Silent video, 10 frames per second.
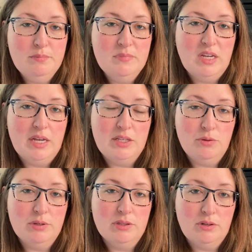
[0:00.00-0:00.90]
And you
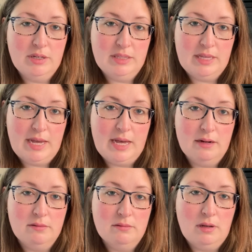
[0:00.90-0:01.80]
can look at that
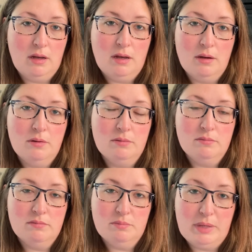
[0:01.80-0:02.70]

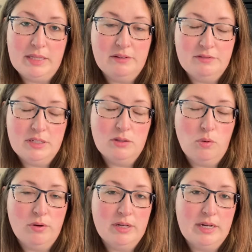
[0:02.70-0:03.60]
by lifting the
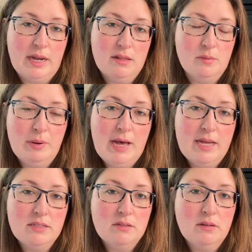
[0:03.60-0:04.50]
orchid out of the
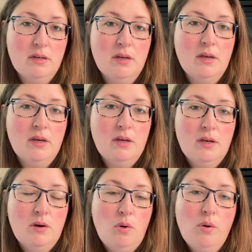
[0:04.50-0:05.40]
pot,
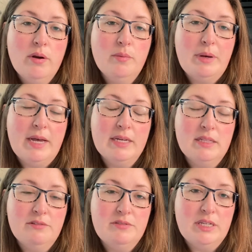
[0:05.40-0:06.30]
or by
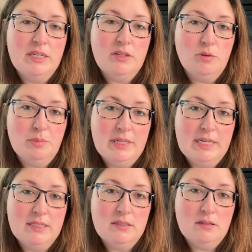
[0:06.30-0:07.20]
lifting your
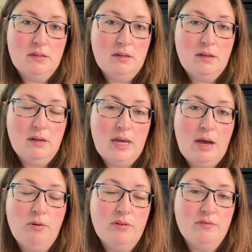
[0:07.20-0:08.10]
plant
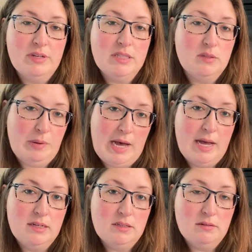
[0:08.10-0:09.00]
out of its
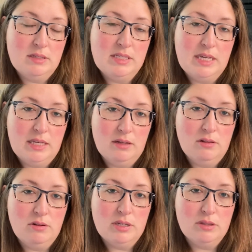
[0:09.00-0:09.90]
pot and taking a
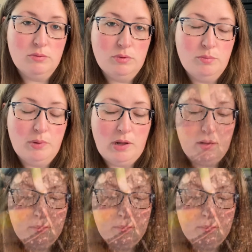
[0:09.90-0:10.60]
look at the root ball.